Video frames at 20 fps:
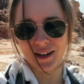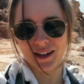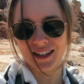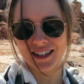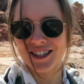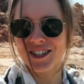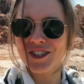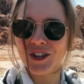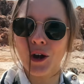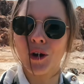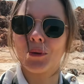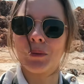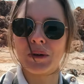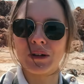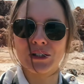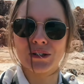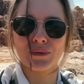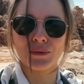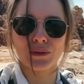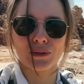It's so
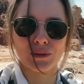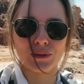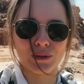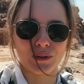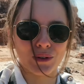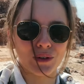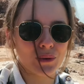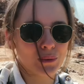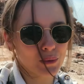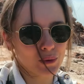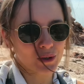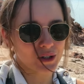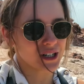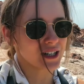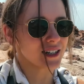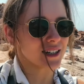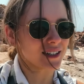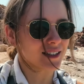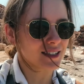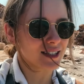beautiful. The
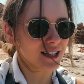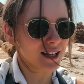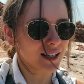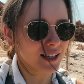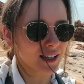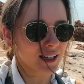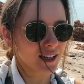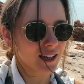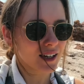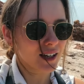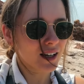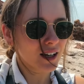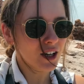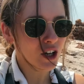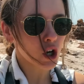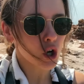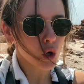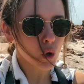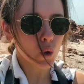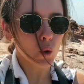water is like
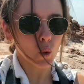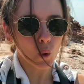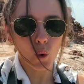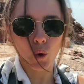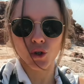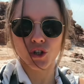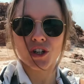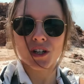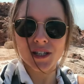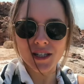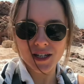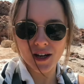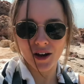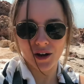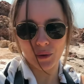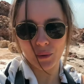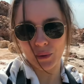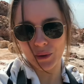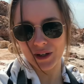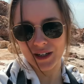gorgeous
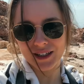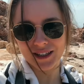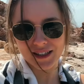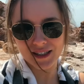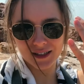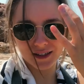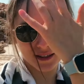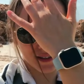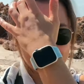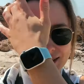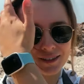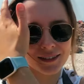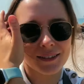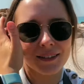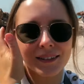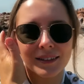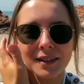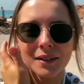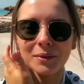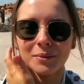turquoise.
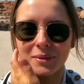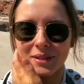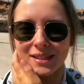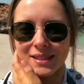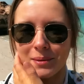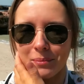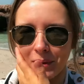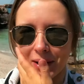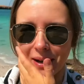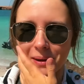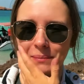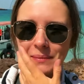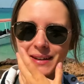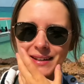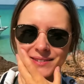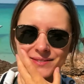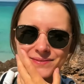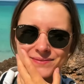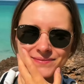See behind me.